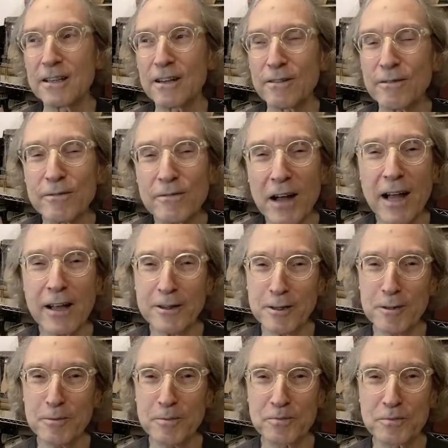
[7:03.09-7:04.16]

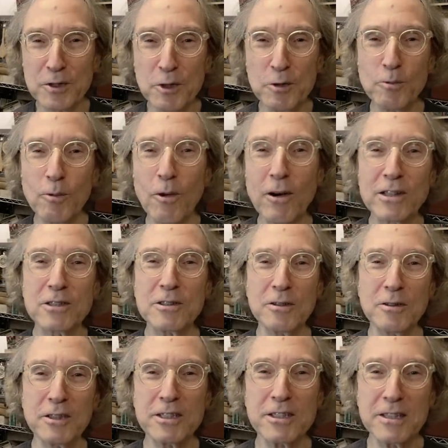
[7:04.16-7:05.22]
volume you want to
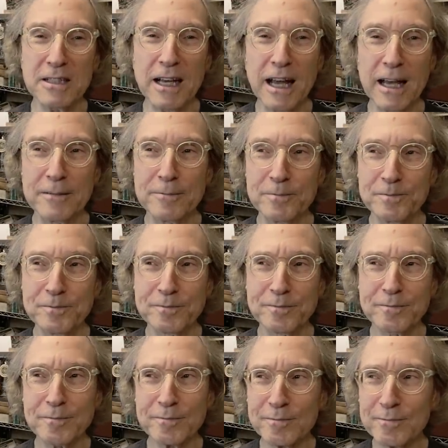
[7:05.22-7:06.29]
listen at.
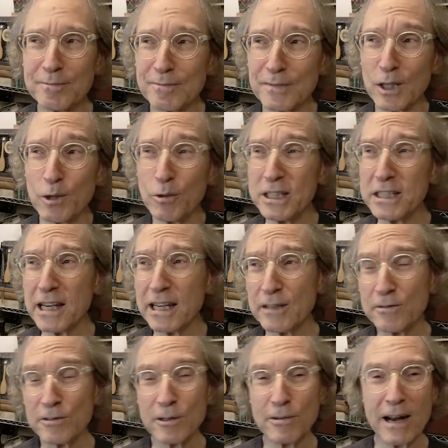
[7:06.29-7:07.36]
We take it
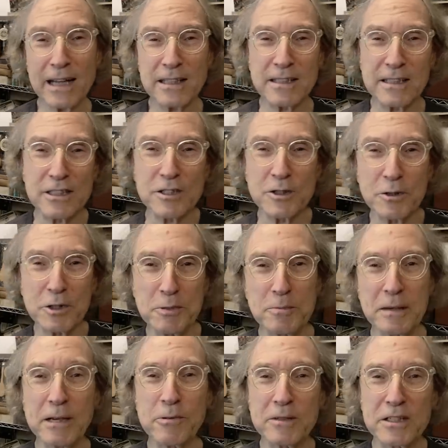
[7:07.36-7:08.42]
for granted. It's so
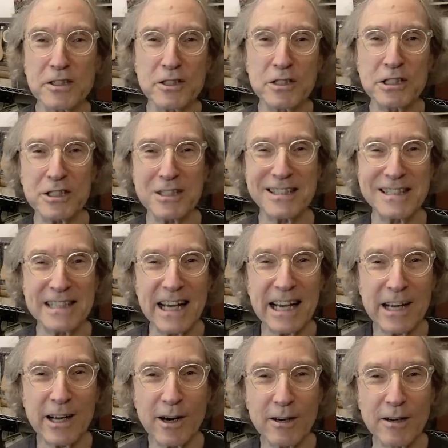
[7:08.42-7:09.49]
ubiquitous. It's just
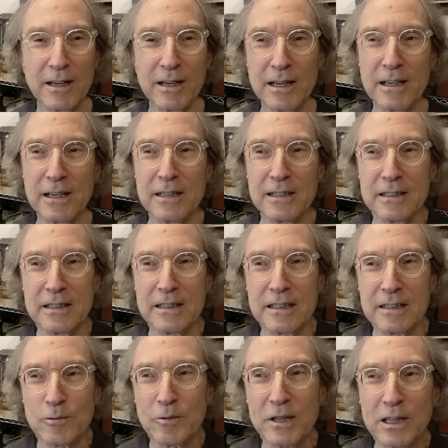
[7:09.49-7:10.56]
there.
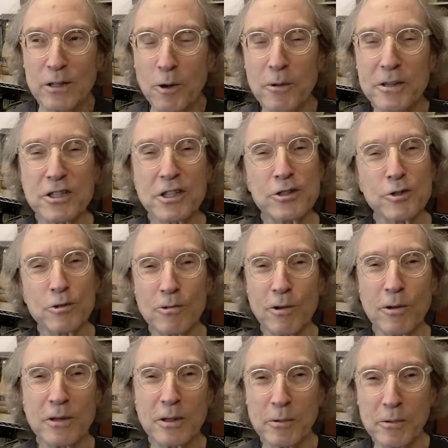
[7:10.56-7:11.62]
We can always
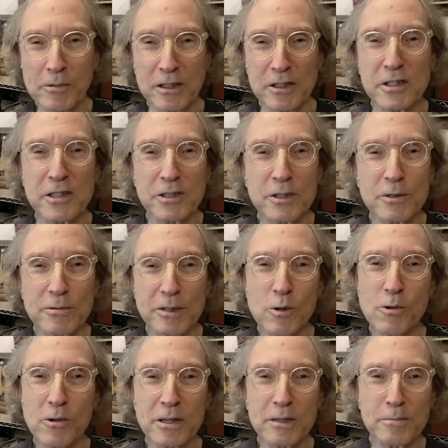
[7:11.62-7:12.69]
control it when we're listening to
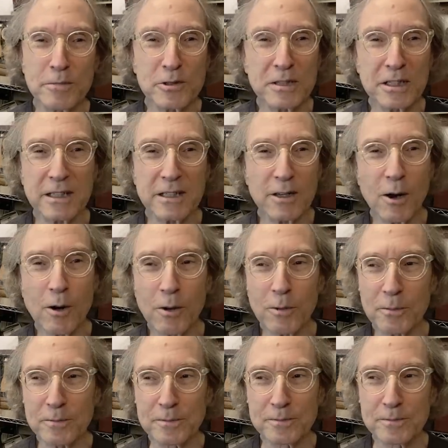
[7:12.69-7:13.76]
recorded music at
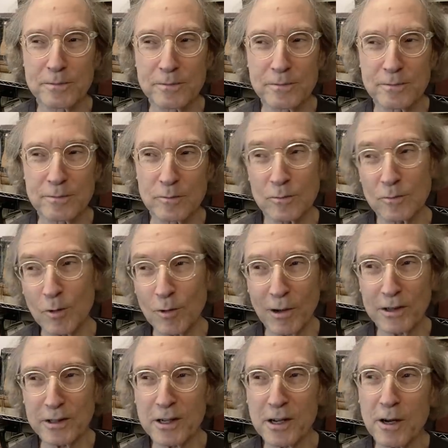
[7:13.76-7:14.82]
home or
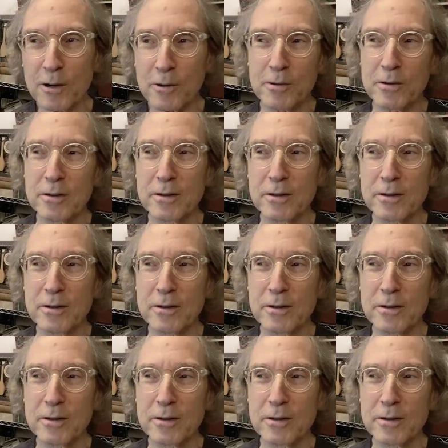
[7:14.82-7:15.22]
on the go.